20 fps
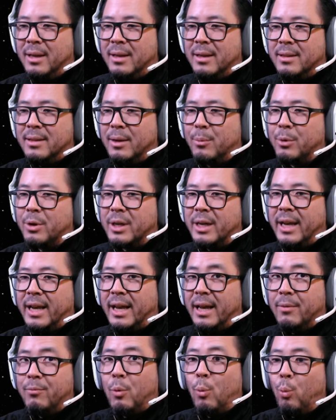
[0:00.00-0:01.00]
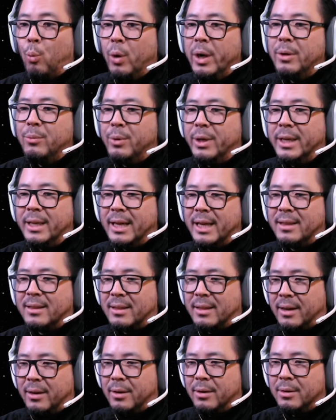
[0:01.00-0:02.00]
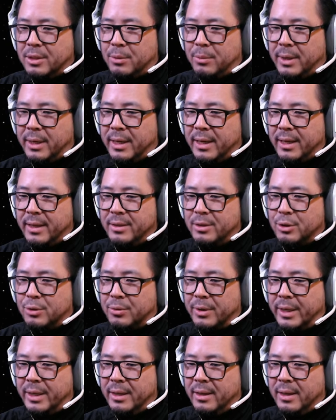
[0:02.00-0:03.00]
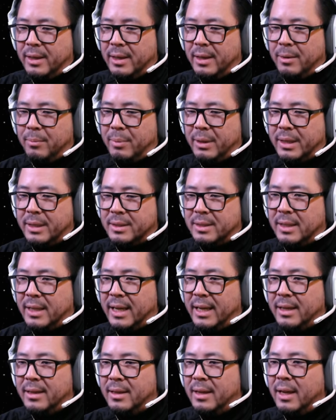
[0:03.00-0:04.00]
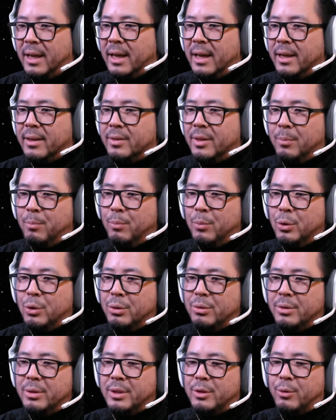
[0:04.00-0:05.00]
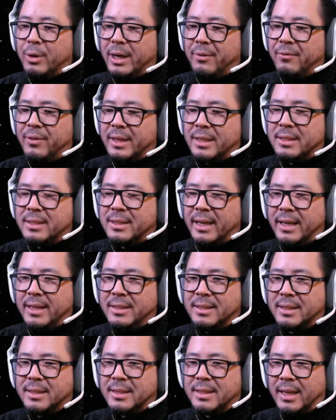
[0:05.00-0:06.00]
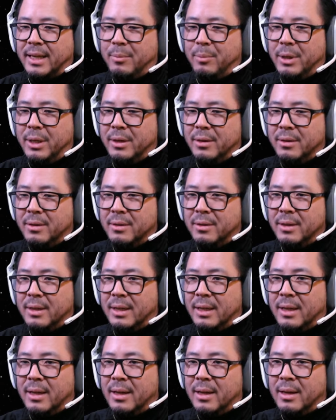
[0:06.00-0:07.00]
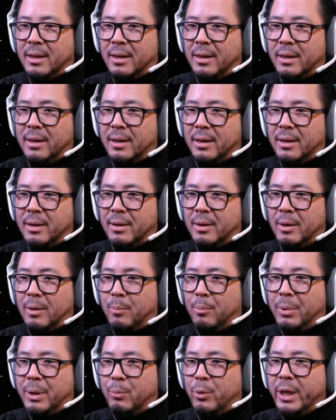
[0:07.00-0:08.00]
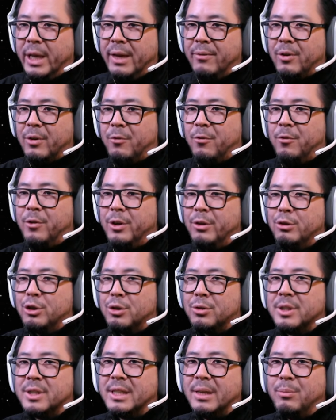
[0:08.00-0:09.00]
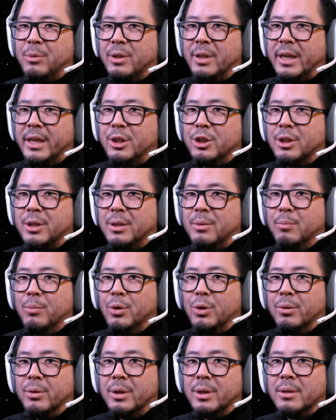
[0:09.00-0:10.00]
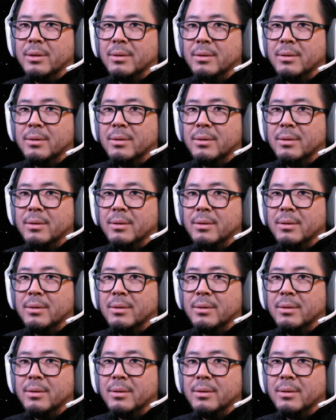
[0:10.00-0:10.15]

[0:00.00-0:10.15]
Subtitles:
that we're going to have when we get there. SOI Entry, because then the moon graphic stays the same here, but we have a future simulation moon.